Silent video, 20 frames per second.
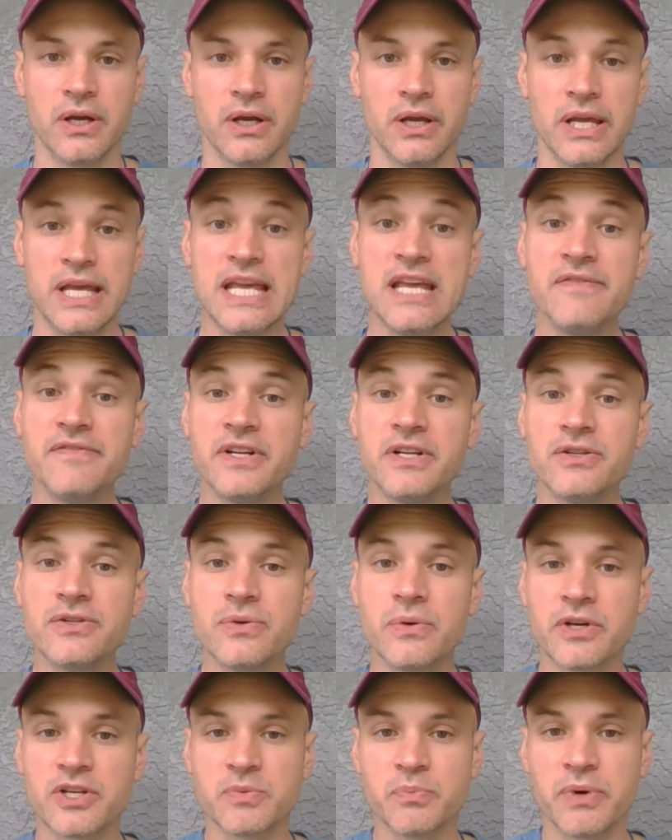even
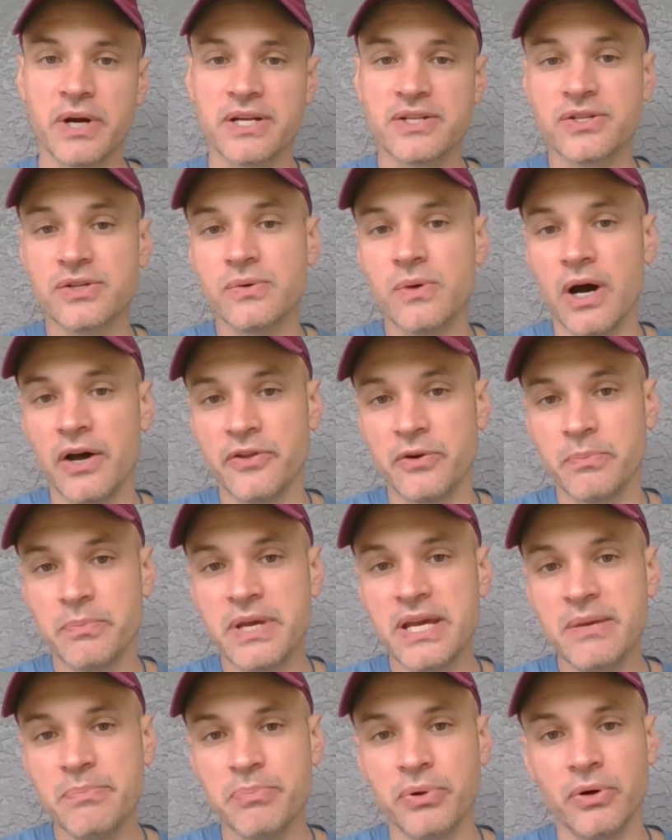to express to other
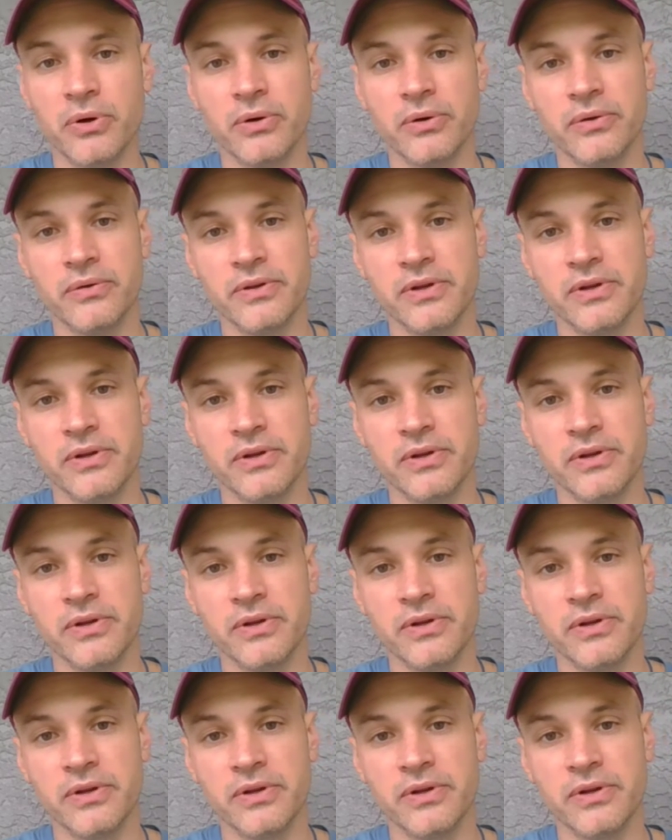people.